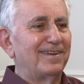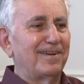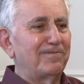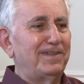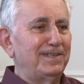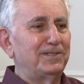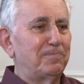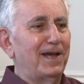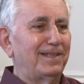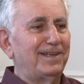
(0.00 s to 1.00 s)
of yes, these
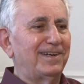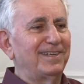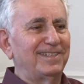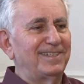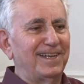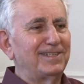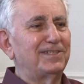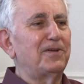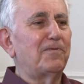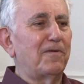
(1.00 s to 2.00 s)
batteries. Remember,
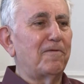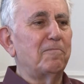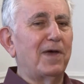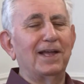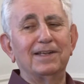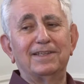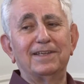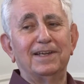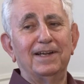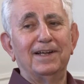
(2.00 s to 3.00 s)
that's the way we met. I
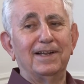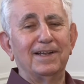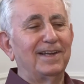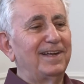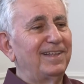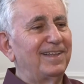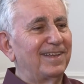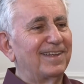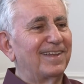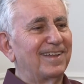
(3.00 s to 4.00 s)
remember your and,
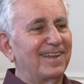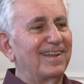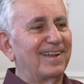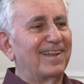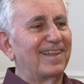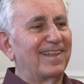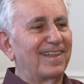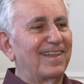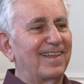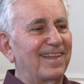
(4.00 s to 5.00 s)
visit to Argonne
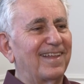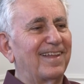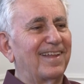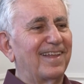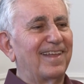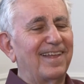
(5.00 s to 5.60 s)
National Lab.